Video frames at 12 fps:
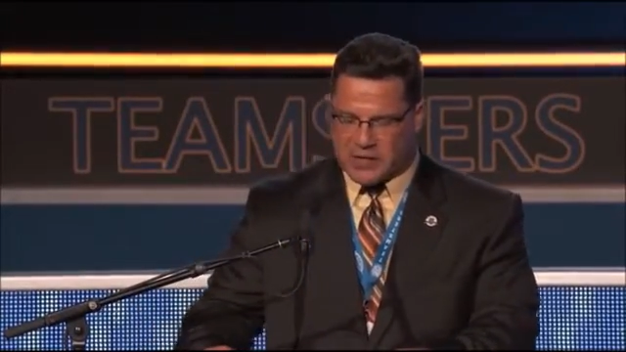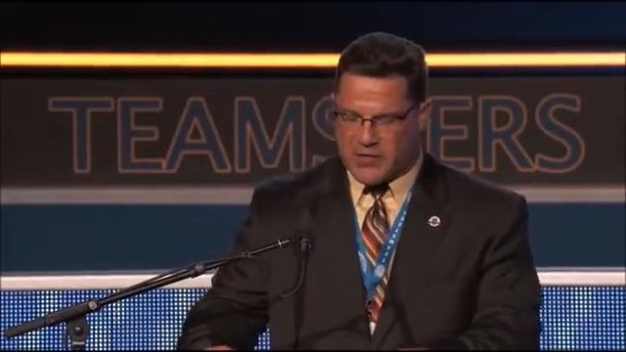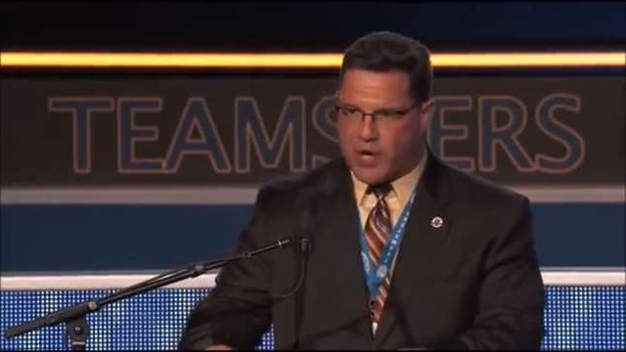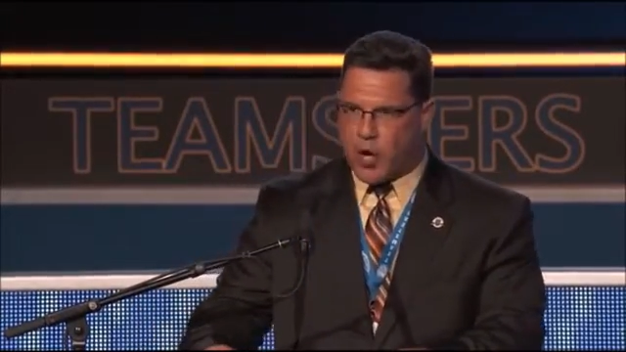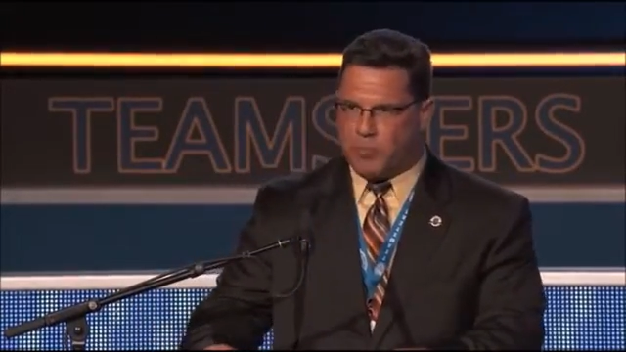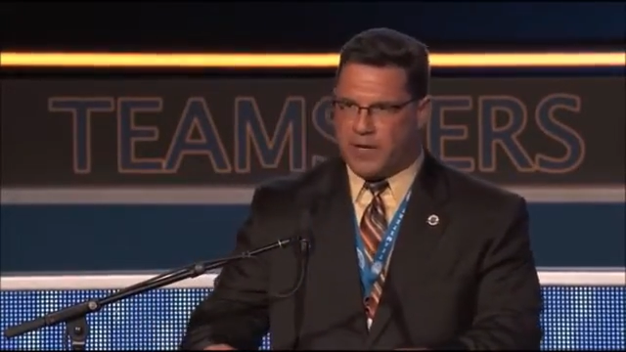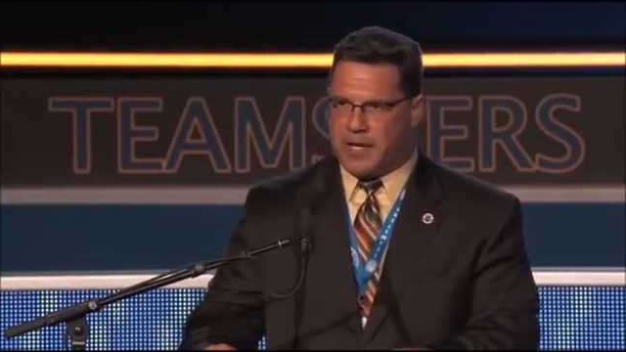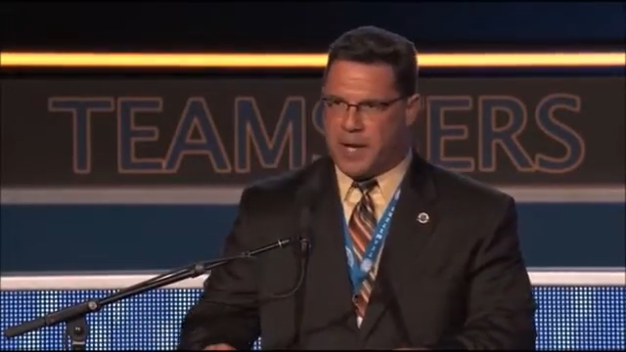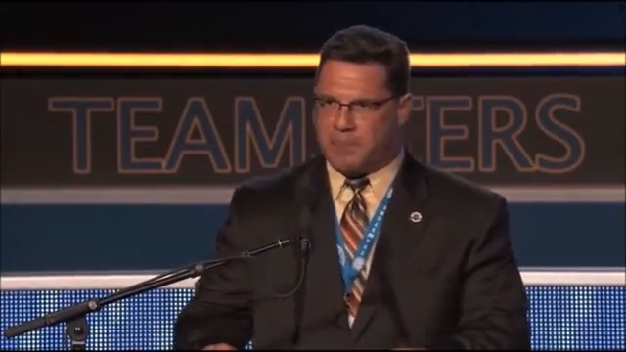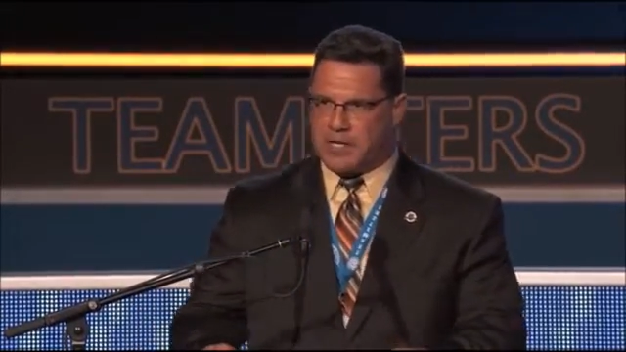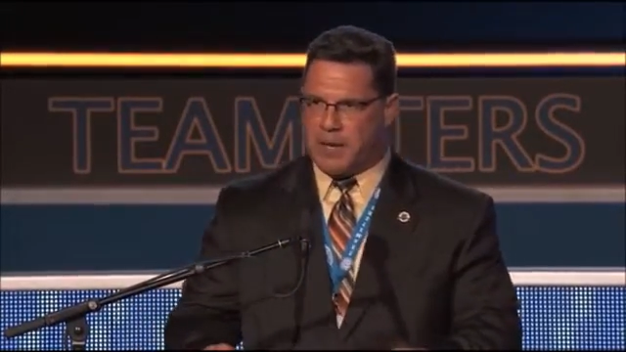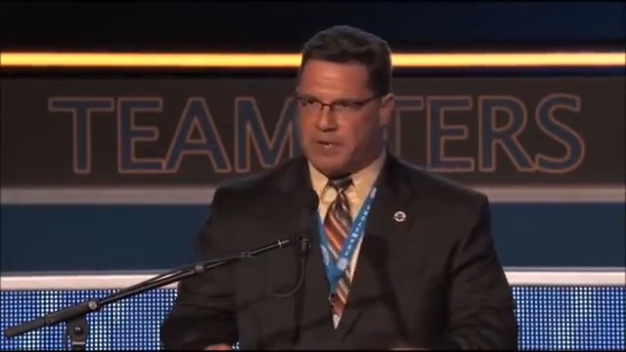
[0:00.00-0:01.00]
on the opiate
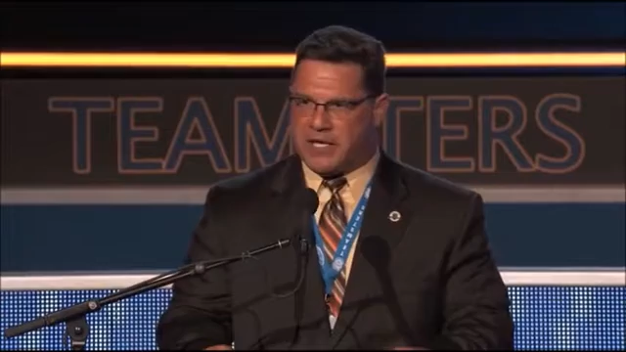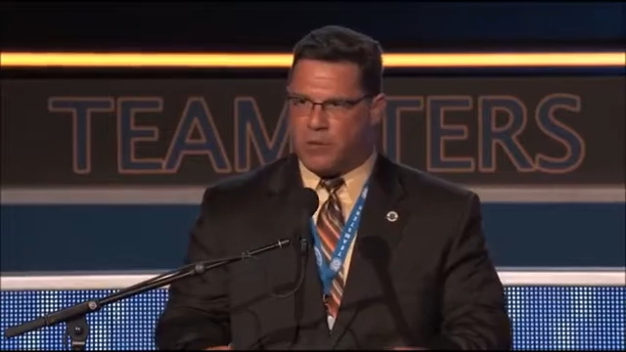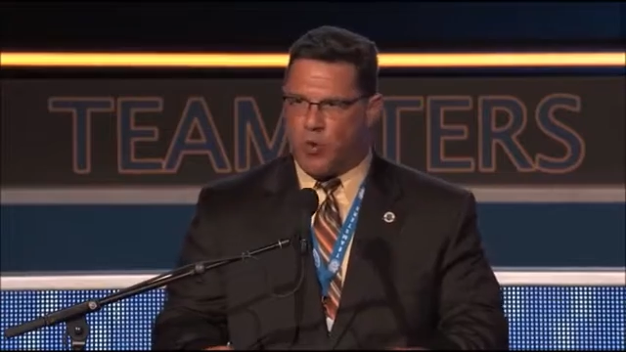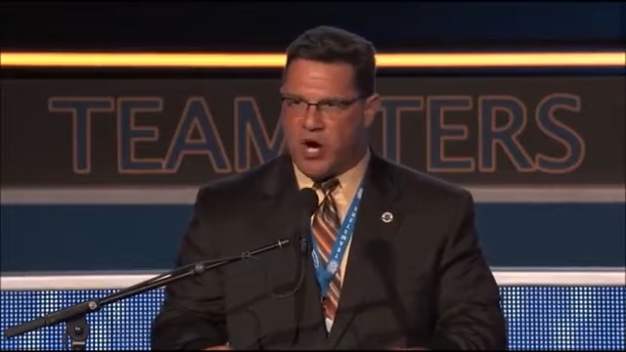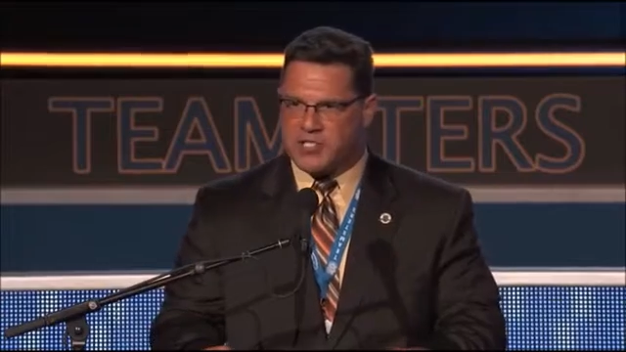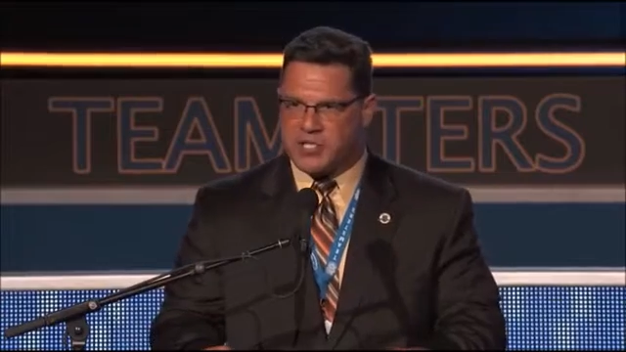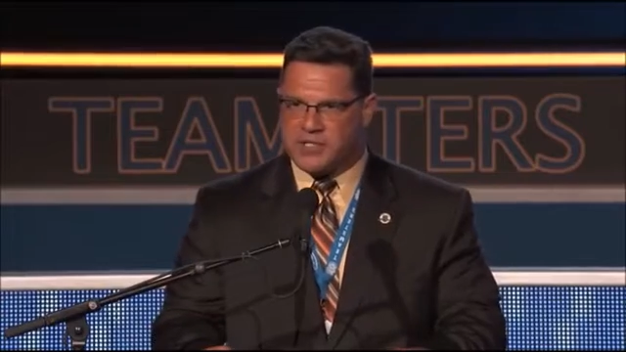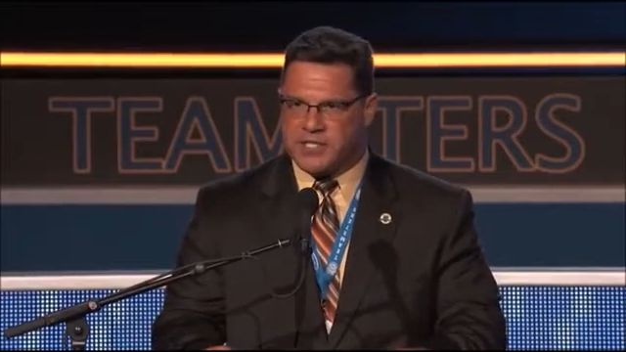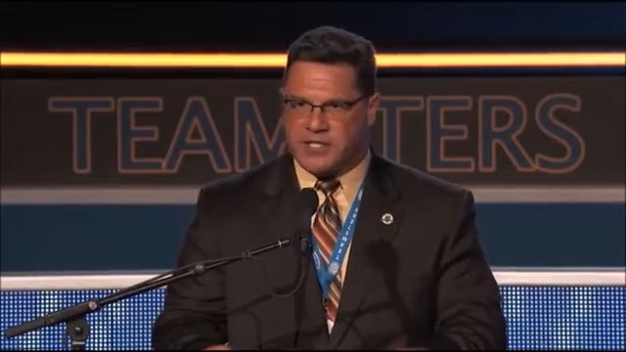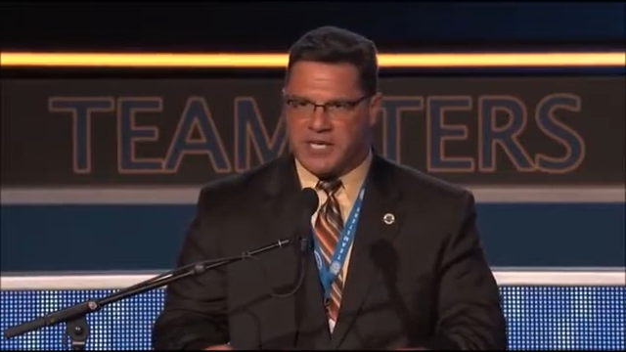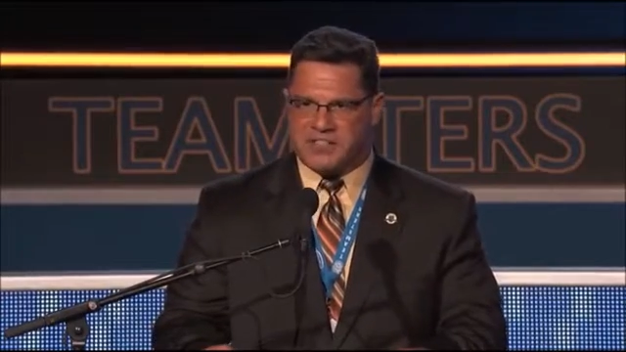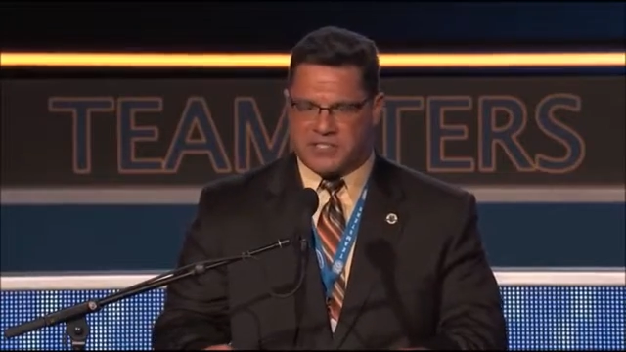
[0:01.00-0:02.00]
epidemic in
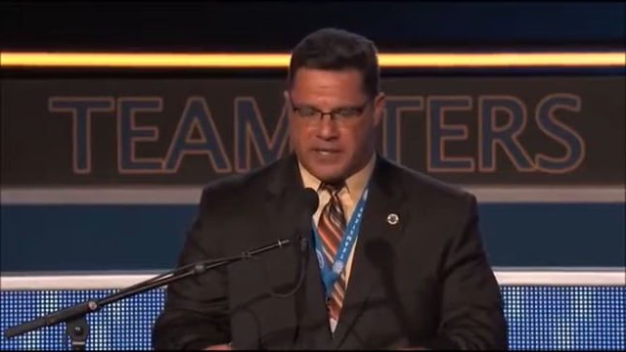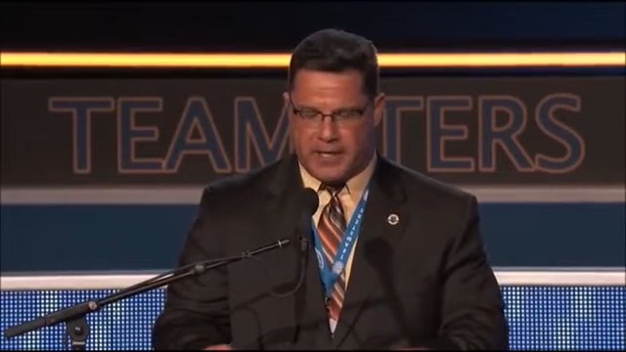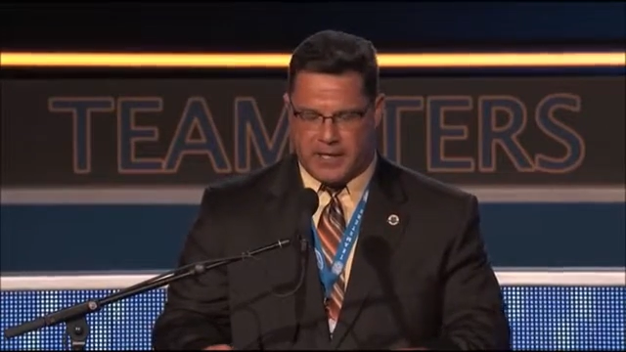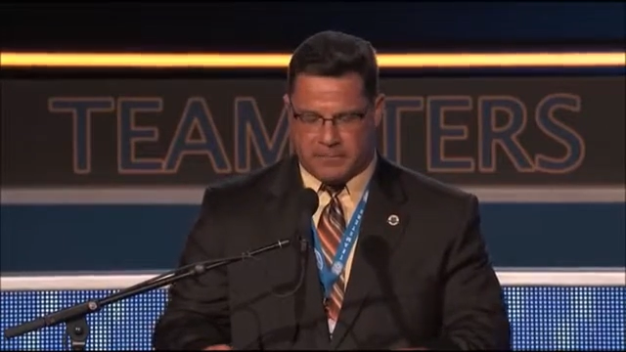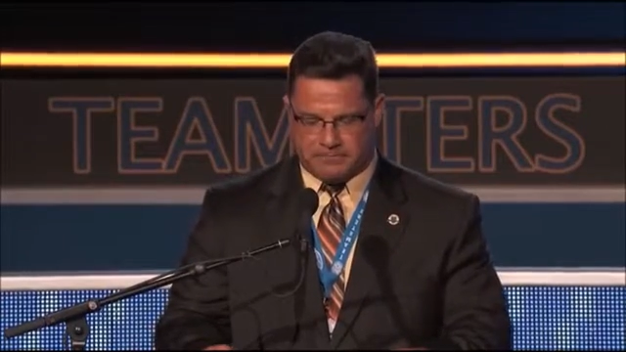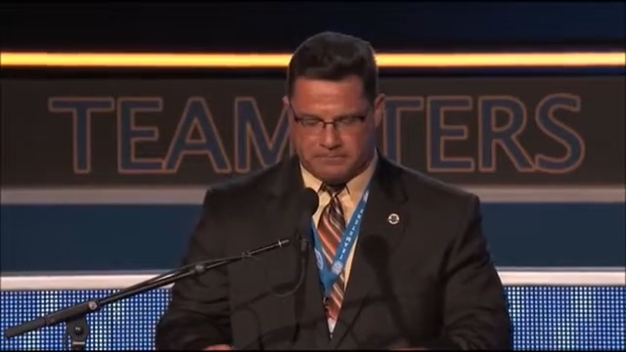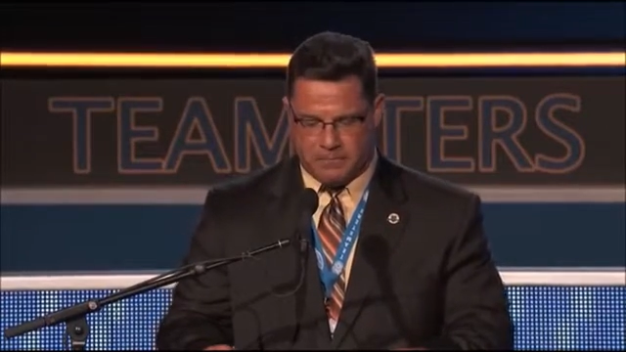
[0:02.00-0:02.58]
Washington, D.C.